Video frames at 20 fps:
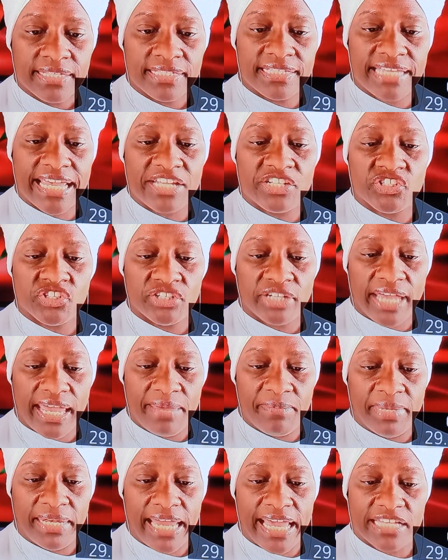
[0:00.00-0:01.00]
State your
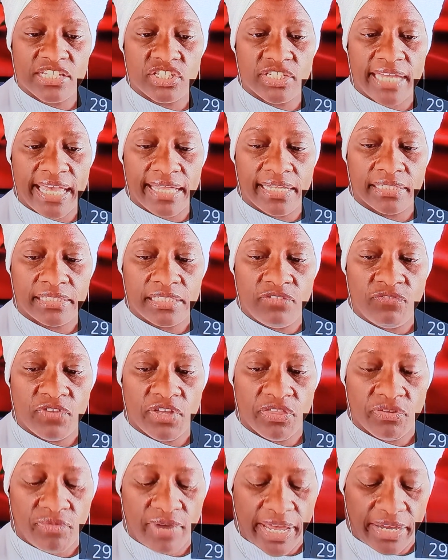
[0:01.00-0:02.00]
name and nationality
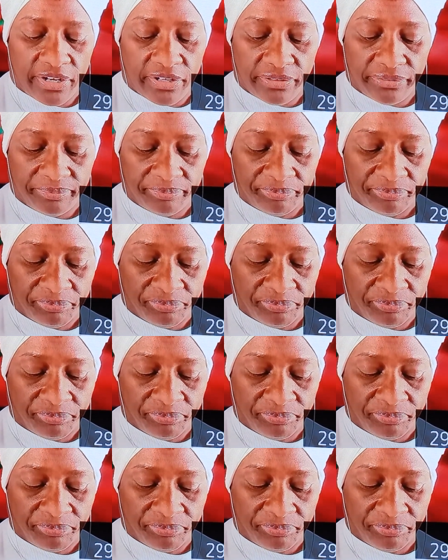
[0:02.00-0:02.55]
for the record.